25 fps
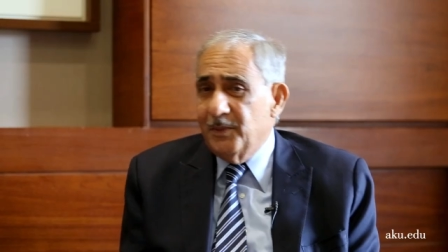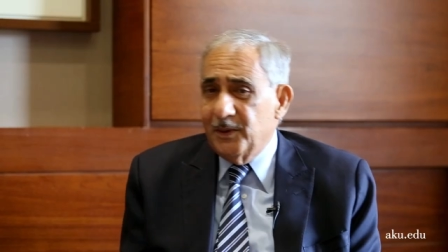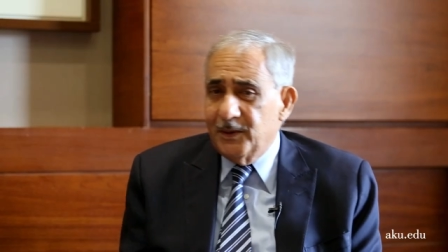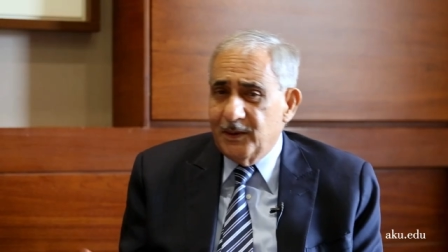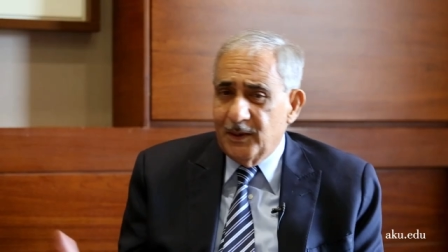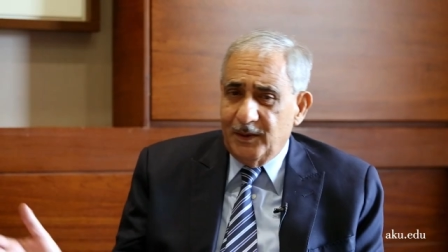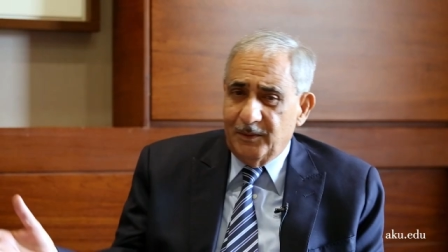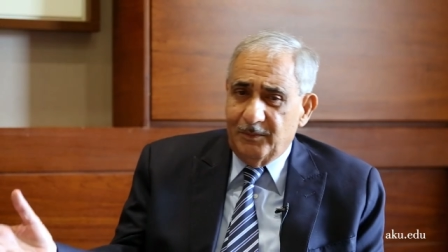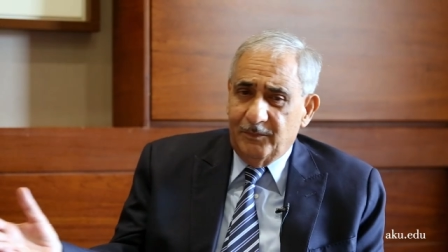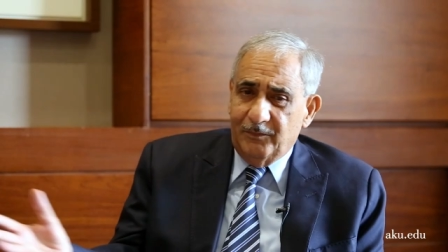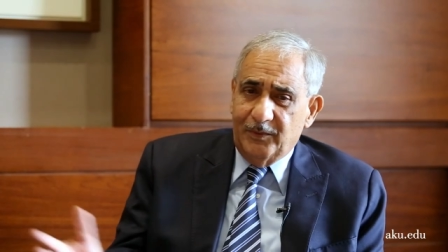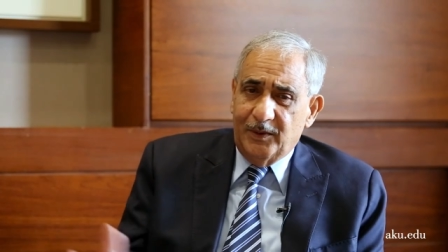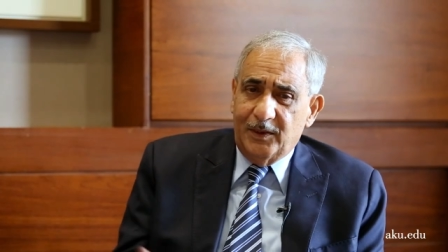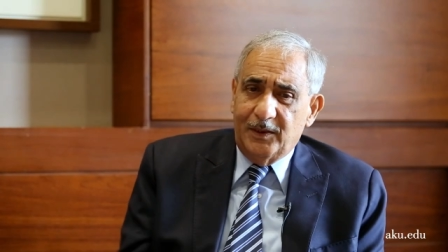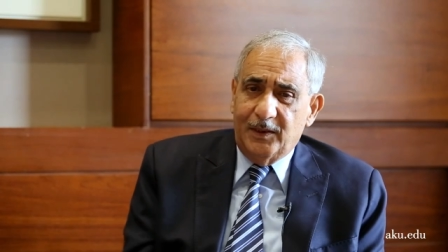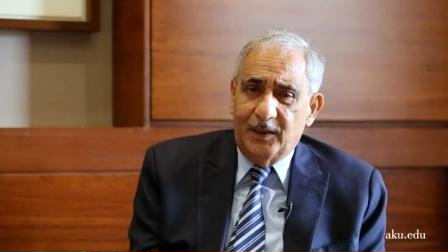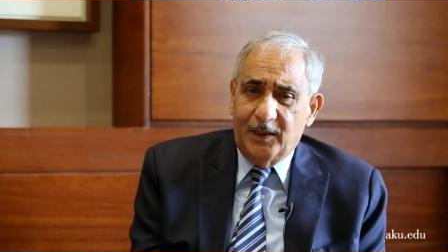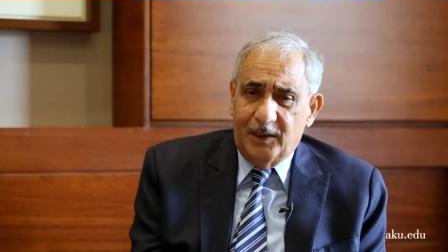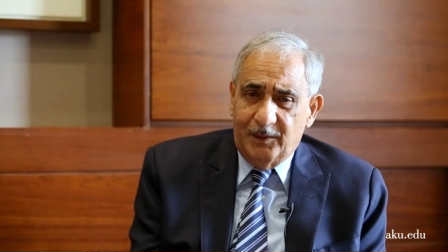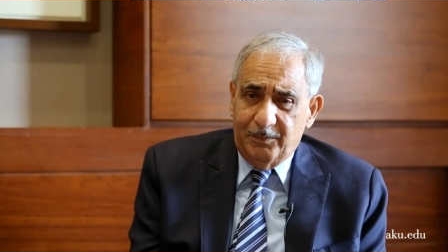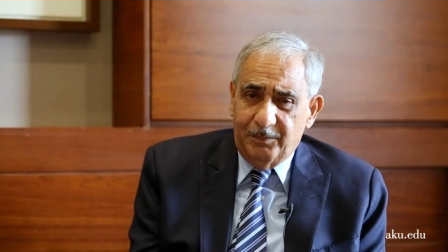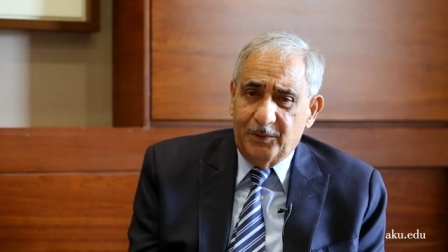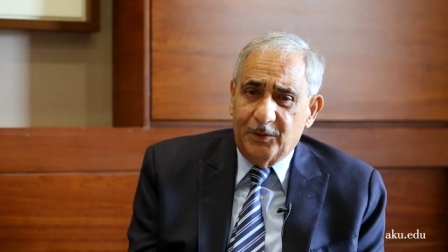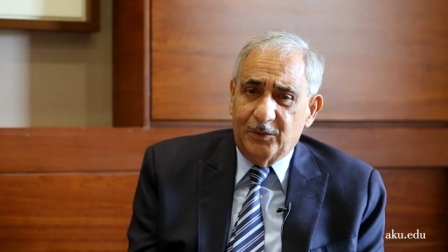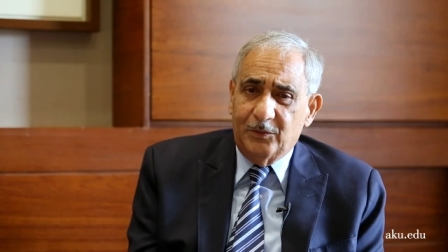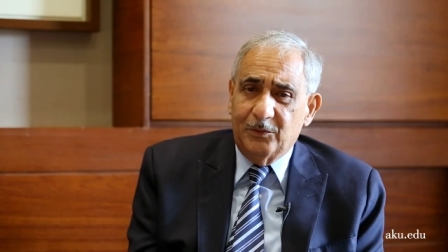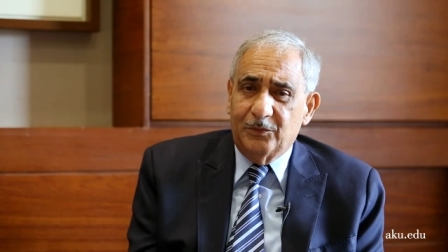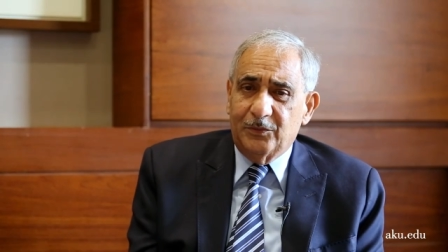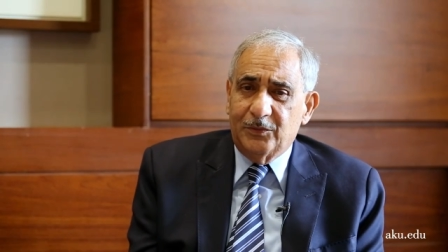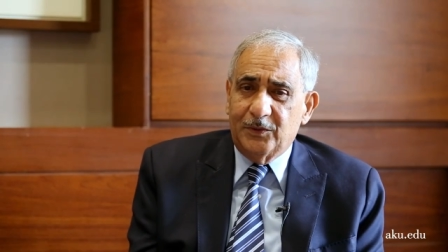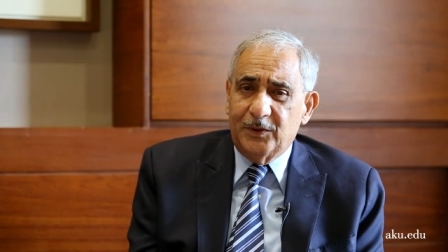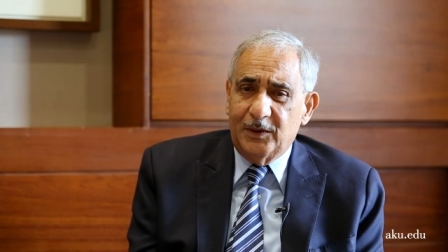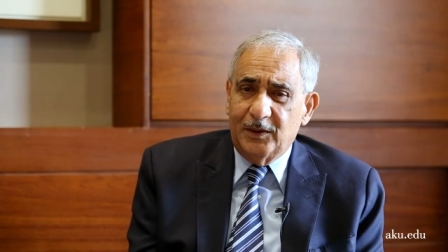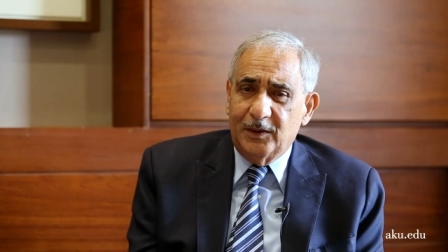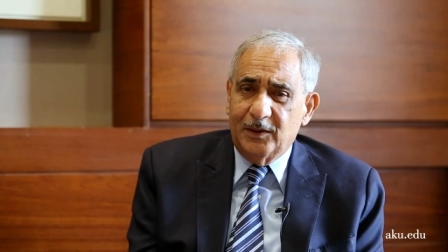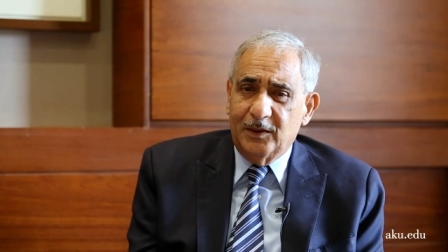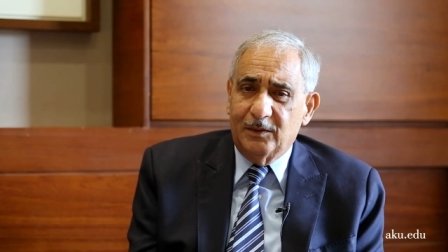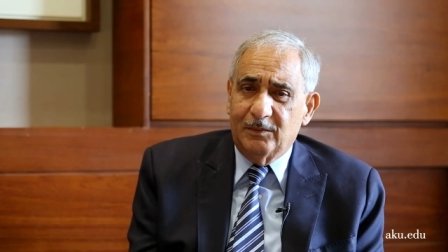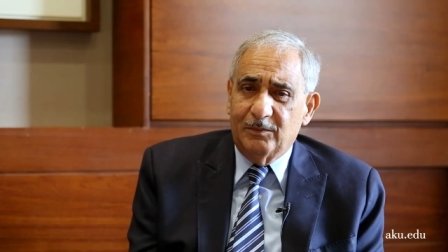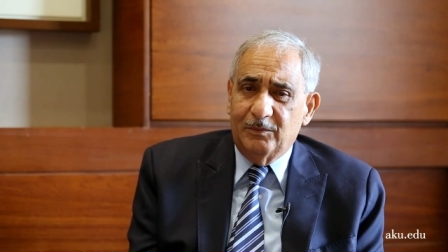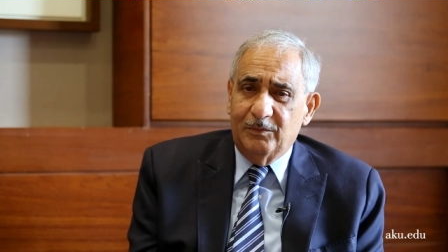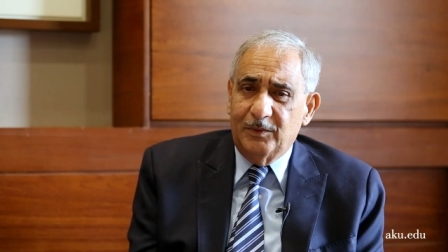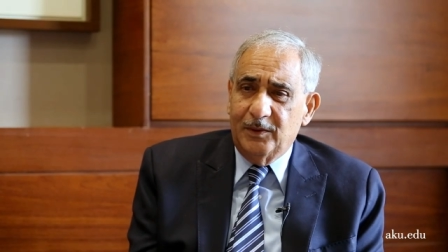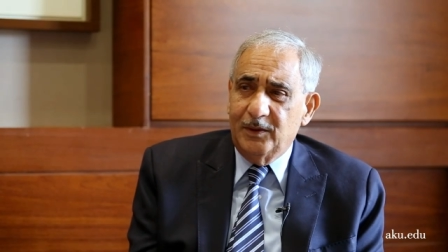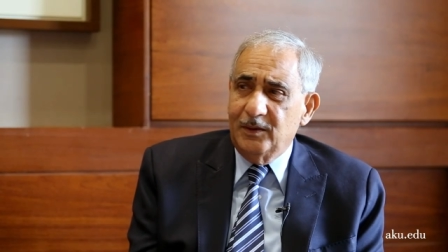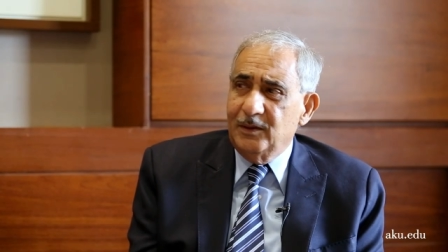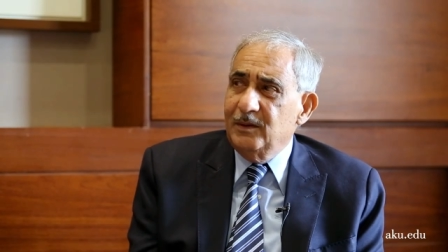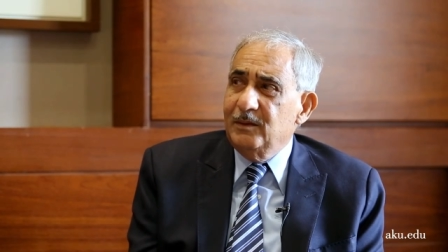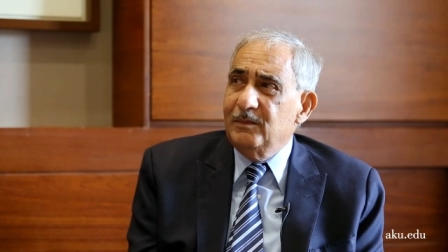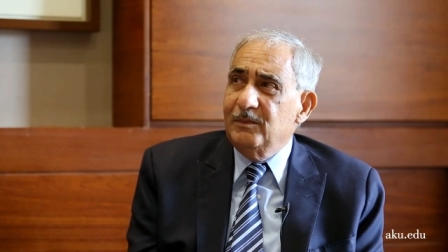But I'm very happy to see that
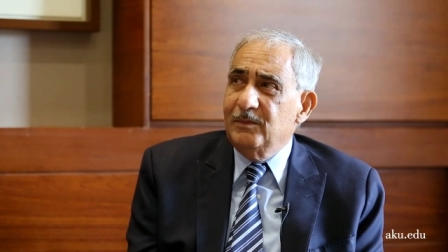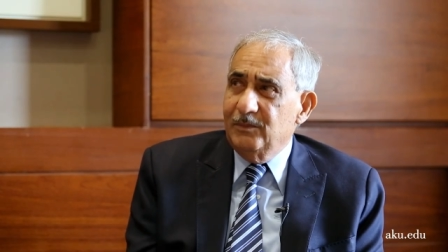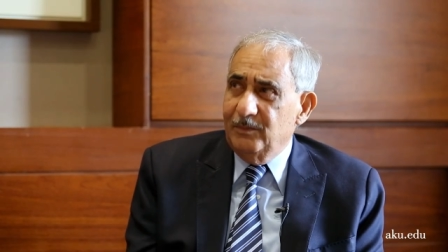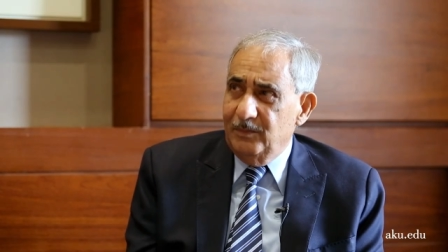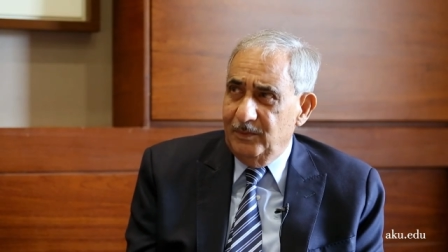we,